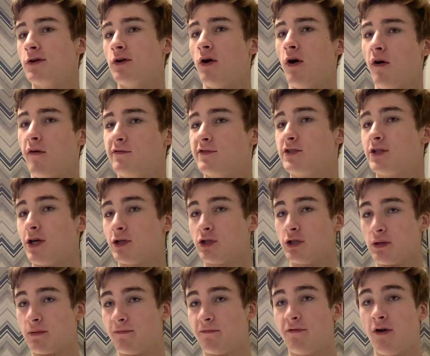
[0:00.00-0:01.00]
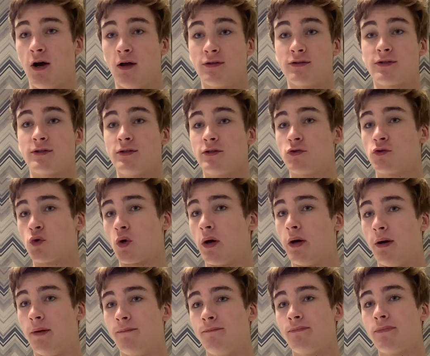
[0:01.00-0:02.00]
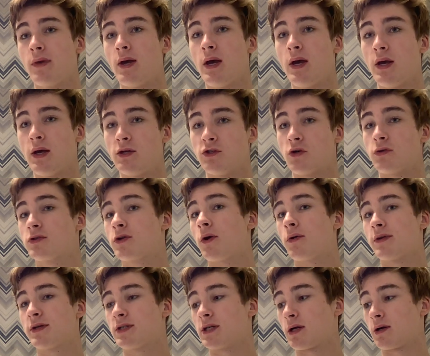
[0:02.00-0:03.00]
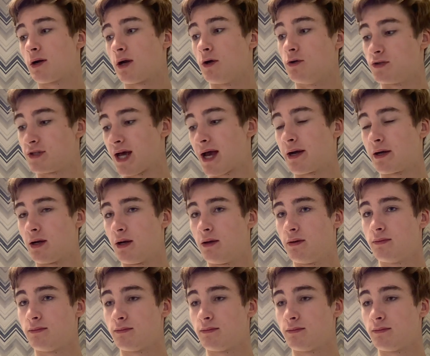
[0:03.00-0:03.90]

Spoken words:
of such an advanced destroyer. So it's got this enclosed hangar,